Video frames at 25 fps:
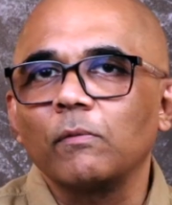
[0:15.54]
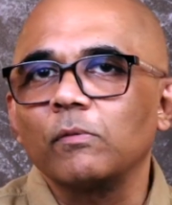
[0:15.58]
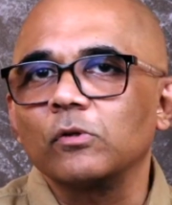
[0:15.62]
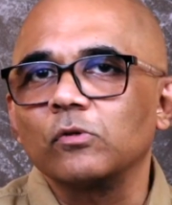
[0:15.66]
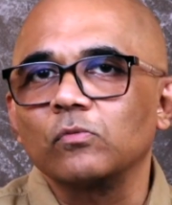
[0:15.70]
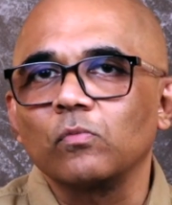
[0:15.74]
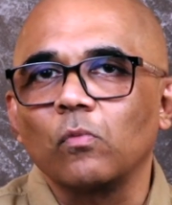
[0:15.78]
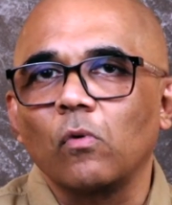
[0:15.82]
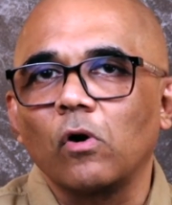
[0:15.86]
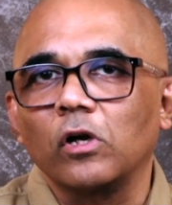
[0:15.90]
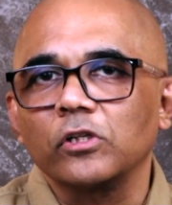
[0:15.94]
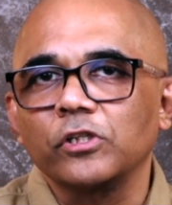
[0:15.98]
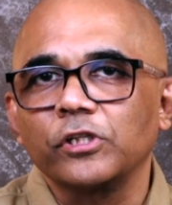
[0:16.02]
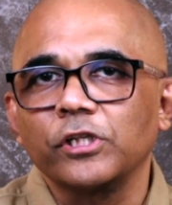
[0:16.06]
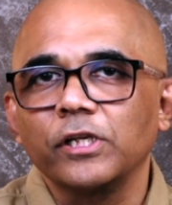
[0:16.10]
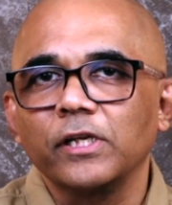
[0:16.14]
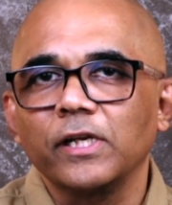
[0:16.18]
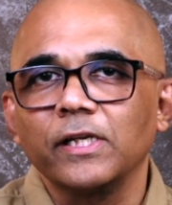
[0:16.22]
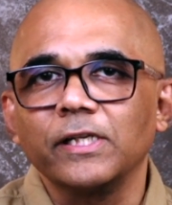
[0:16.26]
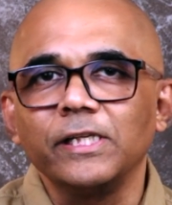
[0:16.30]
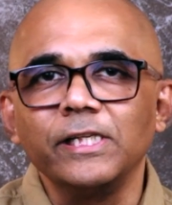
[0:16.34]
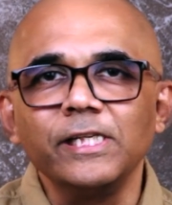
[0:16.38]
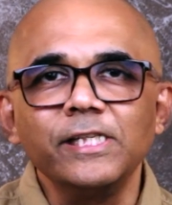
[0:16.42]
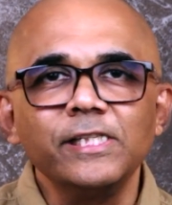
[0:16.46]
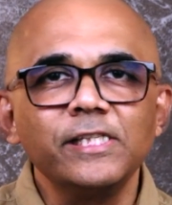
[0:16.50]
was watching
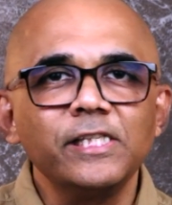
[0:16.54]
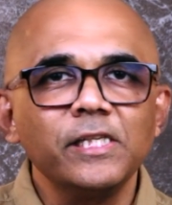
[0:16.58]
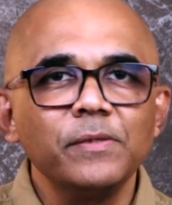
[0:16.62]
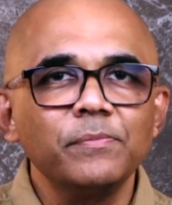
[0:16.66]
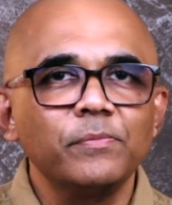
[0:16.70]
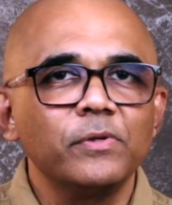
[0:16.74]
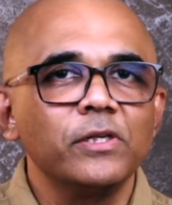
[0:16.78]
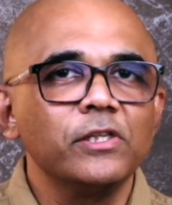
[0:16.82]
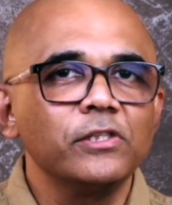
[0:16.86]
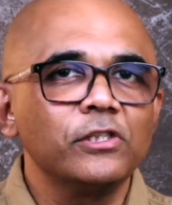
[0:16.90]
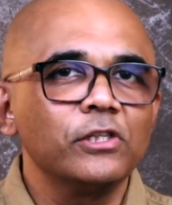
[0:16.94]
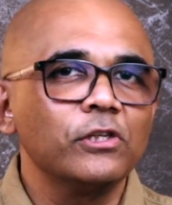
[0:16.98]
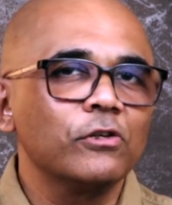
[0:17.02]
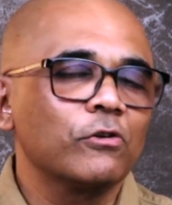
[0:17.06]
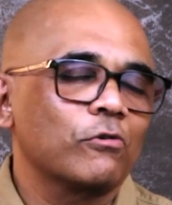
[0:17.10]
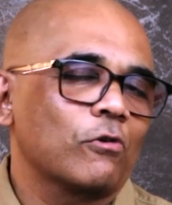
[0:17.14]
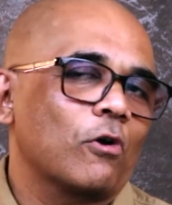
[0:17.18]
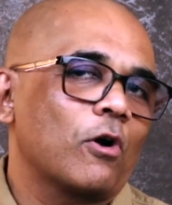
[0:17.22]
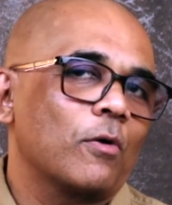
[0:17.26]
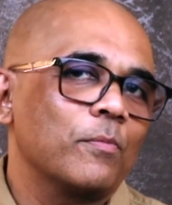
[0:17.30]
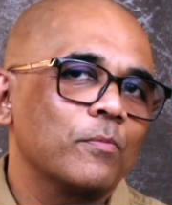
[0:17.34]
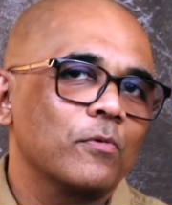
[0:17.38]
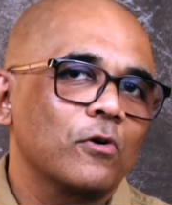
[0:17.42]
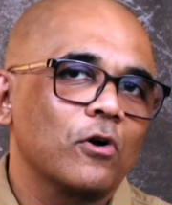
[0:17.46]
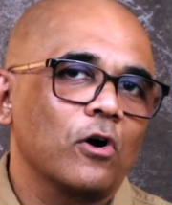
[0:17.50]
an easy breezy
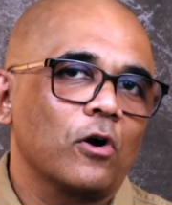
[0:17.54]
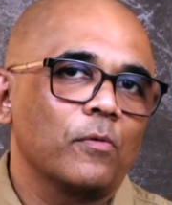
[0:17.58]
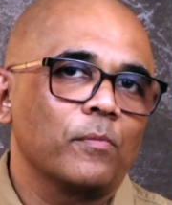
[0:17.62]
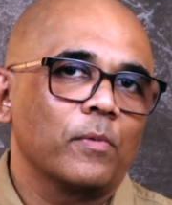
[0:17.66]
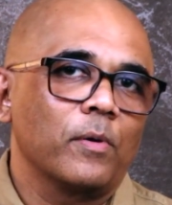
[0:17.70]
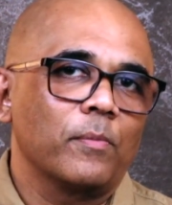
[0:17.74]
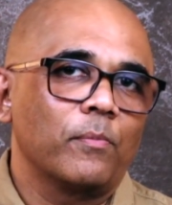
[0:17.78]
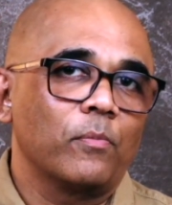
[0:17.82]
rom-com. A